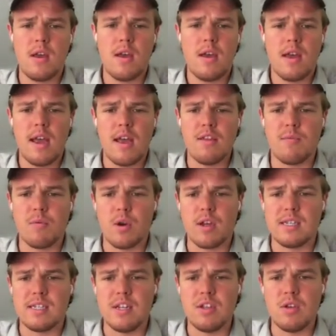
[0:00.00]
And then we're going to
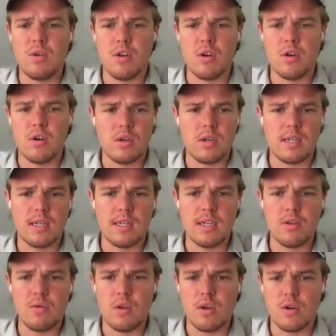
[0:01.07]
continue here,
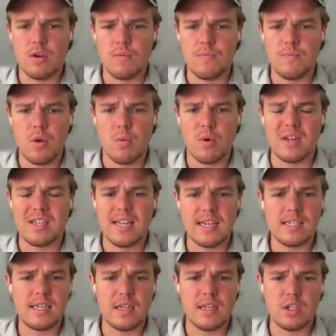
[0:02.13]
continue here. I'm going to
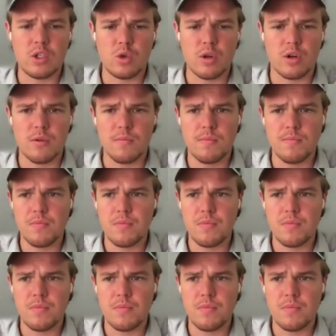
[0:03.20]
test this trigger.